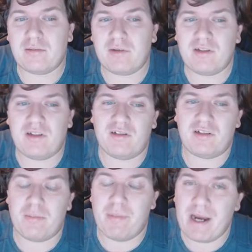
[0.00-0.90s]
I'm going to use
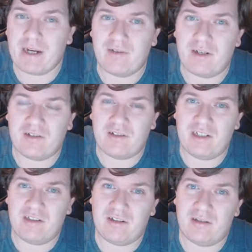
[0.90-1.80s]
the background
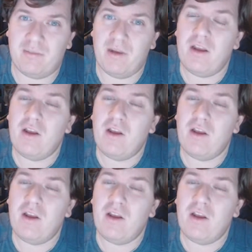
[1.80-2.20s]
system,